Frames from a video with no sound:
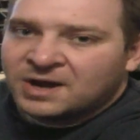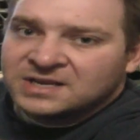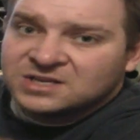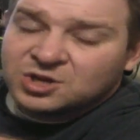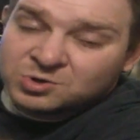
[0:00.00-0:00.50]

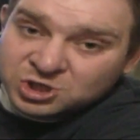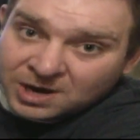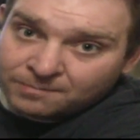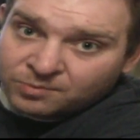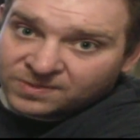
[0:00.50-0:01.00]
button, you
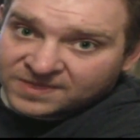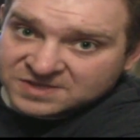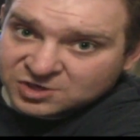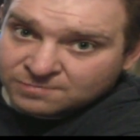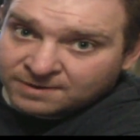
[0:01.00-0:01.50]
jump with the
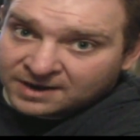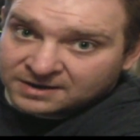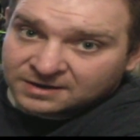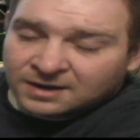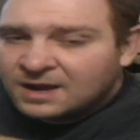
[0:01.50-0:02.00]
two
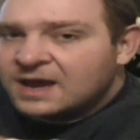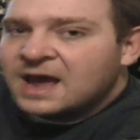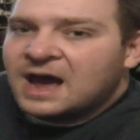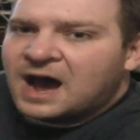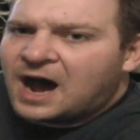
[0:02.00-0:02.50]
button.
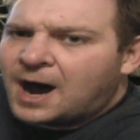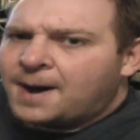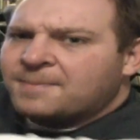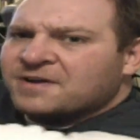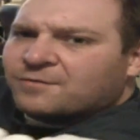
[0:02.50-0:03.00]

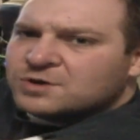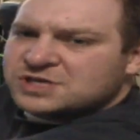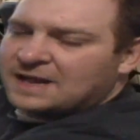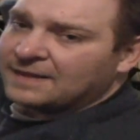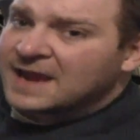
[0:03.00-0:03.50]
Um,
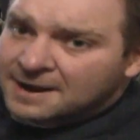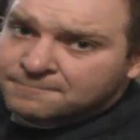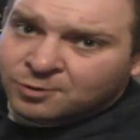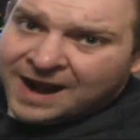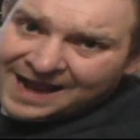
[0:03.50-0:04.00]
unfortunately,
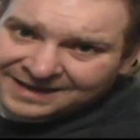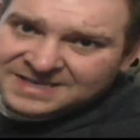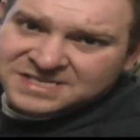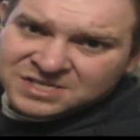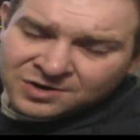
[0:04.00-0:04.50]
in
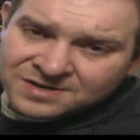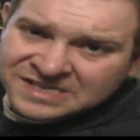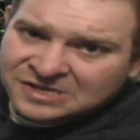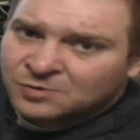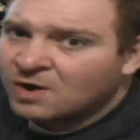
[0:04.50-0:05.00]
practice, it
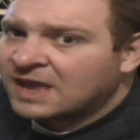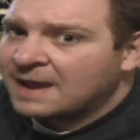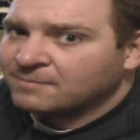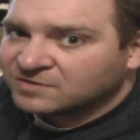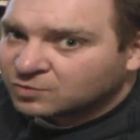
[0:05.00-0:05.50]
turns into a
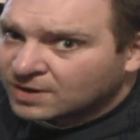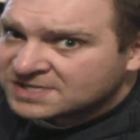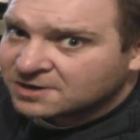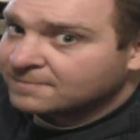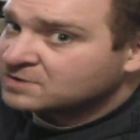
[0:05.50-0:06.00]
game of
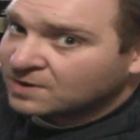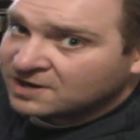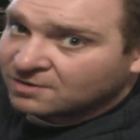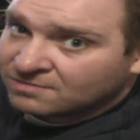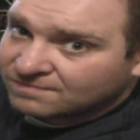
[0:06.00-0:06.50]
twister between
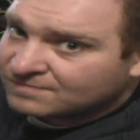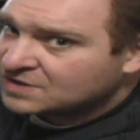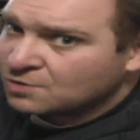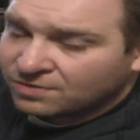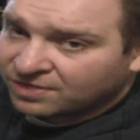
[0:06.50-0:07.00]
your
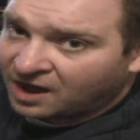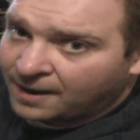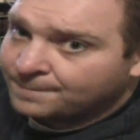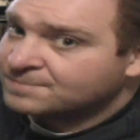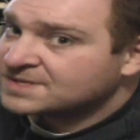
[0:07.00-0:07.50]
two
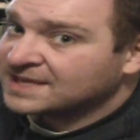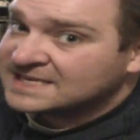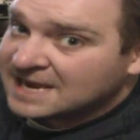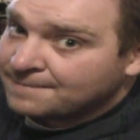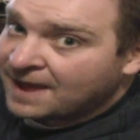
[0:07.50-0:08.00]
thumbs, the
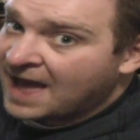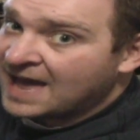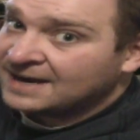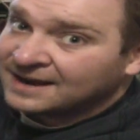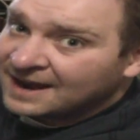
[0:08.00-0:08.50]

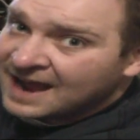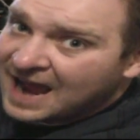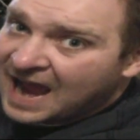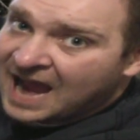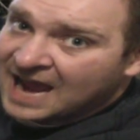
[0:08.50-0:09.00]
D-pad,
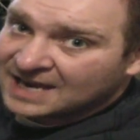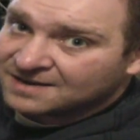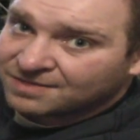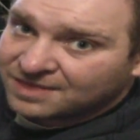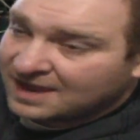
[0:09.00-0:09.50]

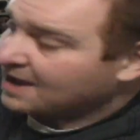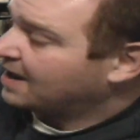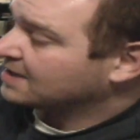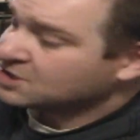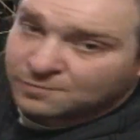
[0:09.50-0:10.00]
and the
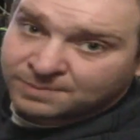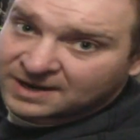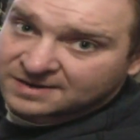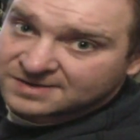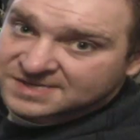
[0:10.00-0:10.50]
uh, two
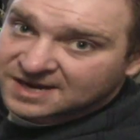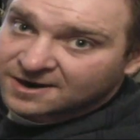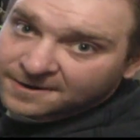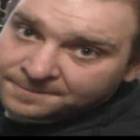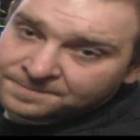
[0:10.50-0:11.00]
buttons
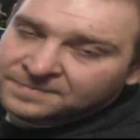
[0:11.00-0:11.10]
here.